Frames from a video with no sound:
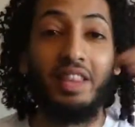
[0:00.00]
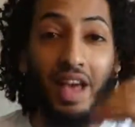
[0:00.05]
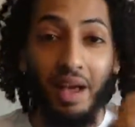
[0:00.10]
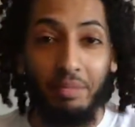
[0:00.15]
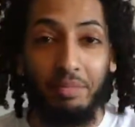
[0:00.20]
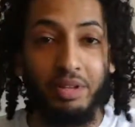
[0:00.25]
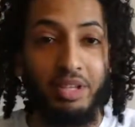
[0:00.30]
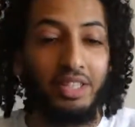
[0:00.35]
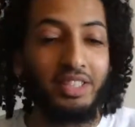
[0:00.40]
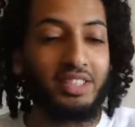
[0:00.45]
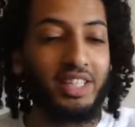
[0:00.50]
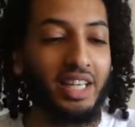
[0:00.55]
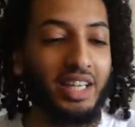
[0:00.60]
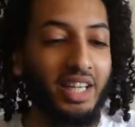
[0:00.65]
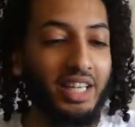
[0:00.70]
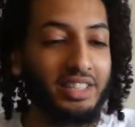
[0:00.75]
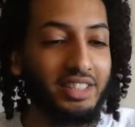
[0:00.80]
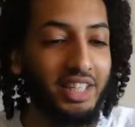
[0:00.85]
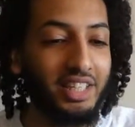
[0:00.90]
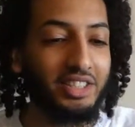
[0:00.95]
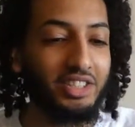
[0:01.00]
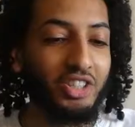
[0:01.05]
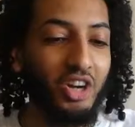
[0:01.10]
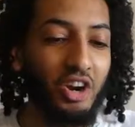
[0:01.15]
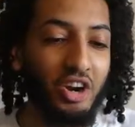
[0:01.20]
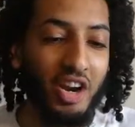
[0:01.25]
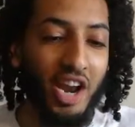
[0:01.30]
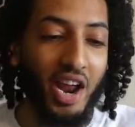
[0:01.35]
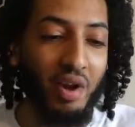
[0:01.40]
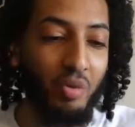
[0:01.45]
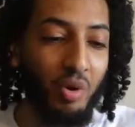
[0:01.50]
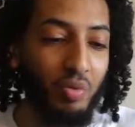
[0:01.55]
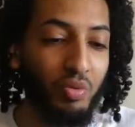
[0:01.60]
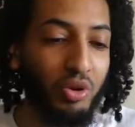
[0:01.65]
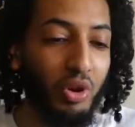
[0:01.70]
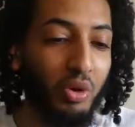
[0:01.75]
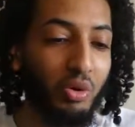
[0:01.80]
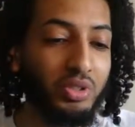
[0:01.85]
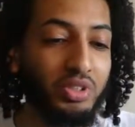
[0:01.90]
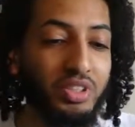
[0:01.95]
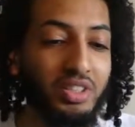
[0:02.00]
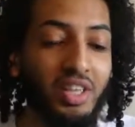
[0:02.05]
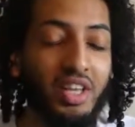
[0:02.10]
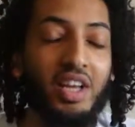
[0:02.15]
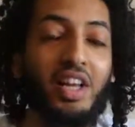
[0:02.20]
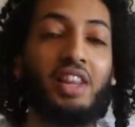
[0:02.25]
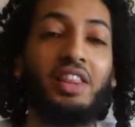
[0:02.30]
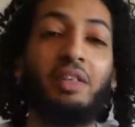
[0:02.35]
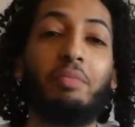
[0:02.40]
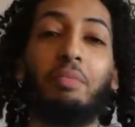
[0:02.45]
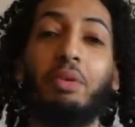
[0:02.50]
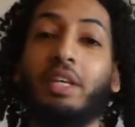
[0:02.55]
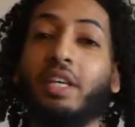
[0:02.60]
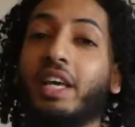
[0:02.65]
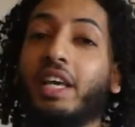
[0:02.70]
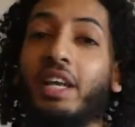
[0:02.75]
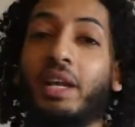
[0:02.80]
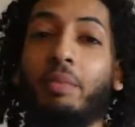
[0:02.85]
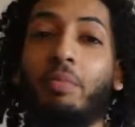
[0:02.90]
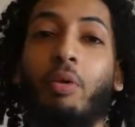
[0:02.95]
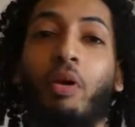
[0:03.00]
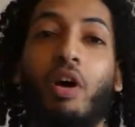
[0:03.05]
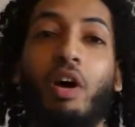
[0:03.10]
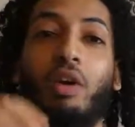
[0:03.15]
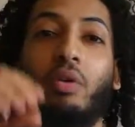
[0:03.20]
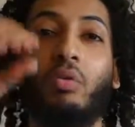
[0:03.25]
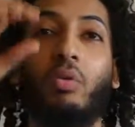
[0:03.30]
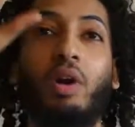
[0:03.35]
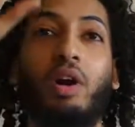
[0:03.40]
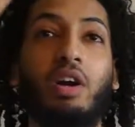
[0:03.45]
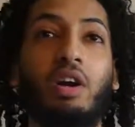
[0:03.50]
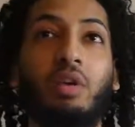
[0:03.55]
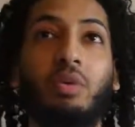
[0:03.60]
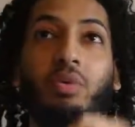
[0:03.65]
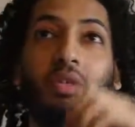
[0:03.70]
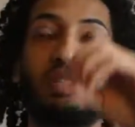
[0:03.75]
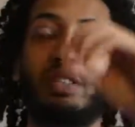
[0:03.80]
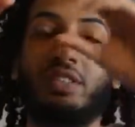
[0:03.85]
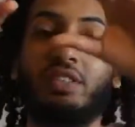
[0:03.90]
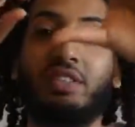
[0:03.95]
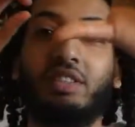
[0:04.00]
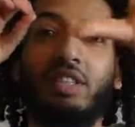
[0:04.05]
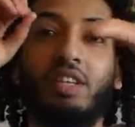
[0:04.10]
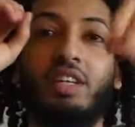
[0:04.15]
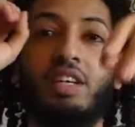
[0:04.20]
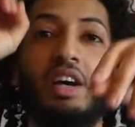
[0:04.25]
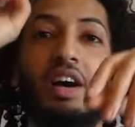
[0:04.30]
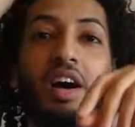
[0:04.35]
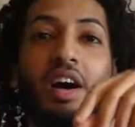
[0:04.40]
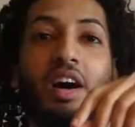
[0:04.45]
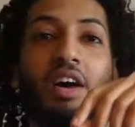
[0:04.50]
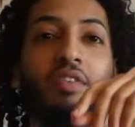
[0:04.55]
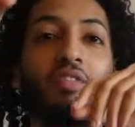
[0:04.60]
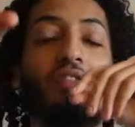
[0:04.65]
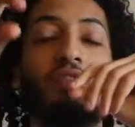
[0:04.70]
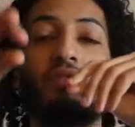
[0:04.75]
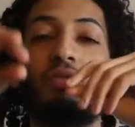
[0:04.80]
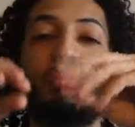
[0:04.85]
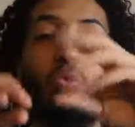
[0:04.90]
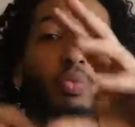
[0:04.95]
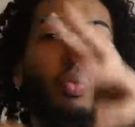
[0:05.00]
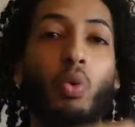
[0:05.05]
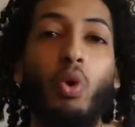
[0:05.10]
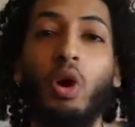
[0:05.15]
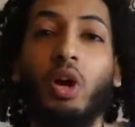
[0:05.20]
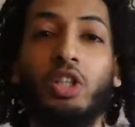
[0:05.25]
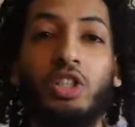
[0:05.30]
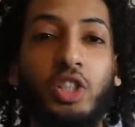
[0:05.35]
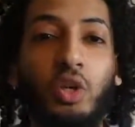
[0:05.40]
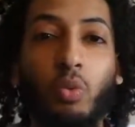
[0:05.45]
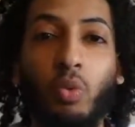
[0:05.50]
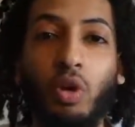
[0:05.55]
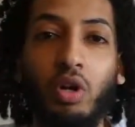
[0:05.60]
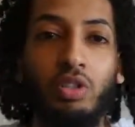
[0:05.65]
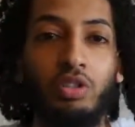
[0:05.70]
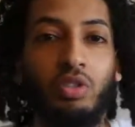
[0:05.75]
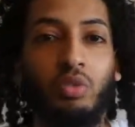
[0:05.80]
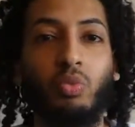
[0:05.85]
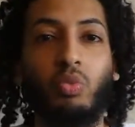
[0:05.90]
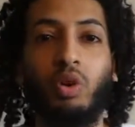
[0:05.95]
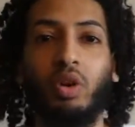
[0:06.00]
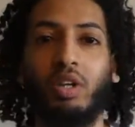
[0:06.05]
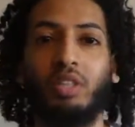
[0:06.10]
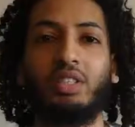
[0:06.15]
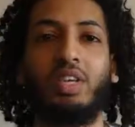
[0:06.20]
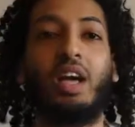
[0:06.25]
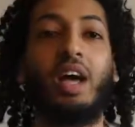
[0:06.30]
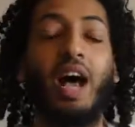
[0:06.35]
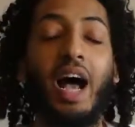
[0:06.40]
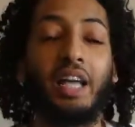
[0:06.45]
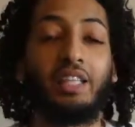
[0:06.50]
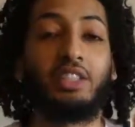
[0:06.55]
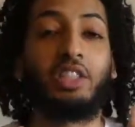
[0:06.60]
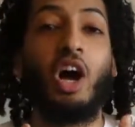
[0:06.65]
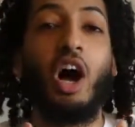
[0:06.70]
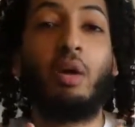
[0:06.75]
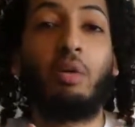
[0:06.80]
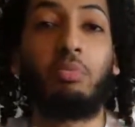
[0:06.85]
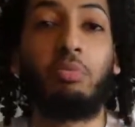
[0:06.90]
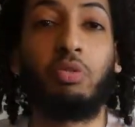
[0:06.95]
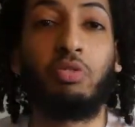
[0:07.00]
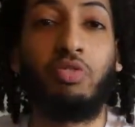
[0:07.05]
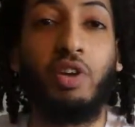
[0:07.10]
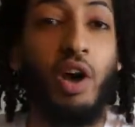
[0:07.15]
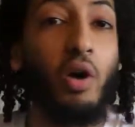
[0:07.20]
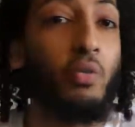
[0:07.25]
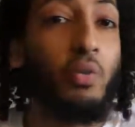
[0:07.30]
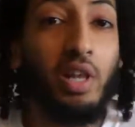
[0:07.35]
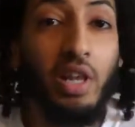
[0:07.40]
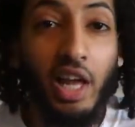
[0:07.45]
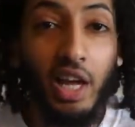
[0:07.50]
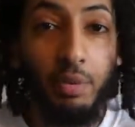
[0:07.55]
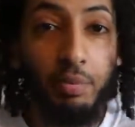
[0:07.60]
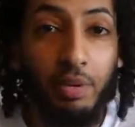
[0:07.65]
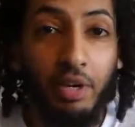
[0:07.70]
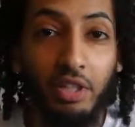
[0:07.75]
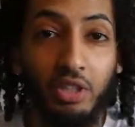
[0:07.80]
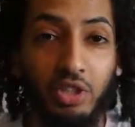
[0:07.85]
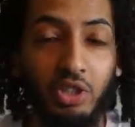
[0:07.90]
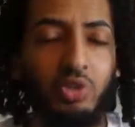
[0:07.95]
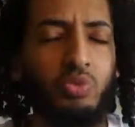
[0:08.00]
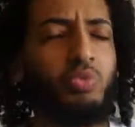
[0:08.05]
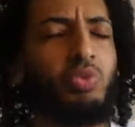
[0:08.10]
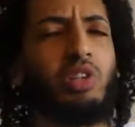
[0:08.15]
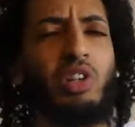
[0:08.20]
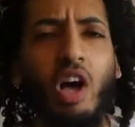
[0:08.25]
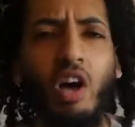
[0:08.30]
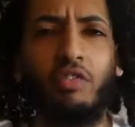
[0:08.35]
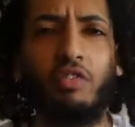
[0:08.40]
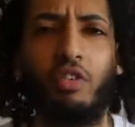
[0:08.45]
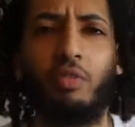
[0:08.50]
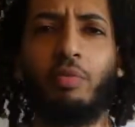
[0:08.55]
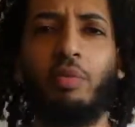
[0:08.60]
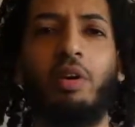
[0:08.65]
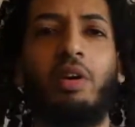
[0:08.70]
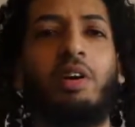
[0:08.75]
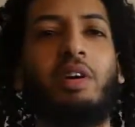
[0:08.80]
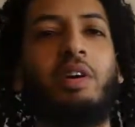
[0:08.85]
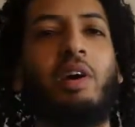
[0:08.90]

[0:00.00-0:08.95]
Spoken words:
That being said, let's get started. I wrote notes. The beginning part, where it was of words and words and words. As a comic book fan, we like pictures, love them,